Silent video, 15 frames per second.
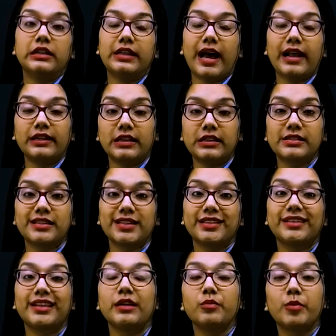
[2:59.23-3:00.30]
that is
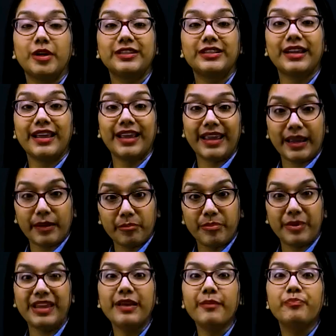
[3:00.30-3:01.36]
nothing but
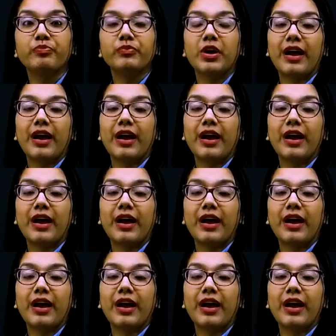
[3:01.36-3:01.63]
AB,